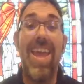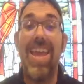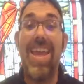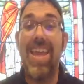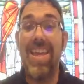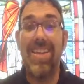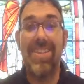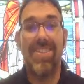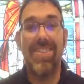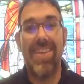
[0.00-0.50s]

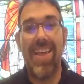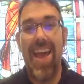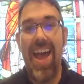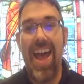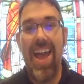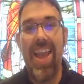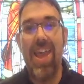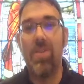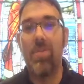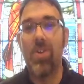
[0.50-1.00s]
is
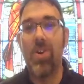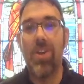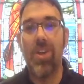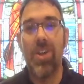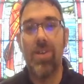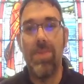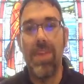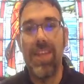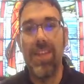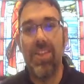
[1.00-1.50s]
that? And we're going
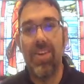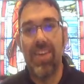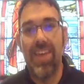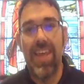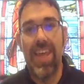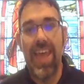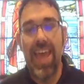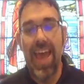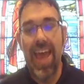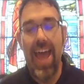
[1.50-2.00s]
to be
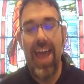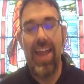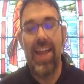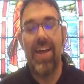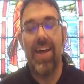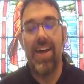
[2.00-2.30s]
looking at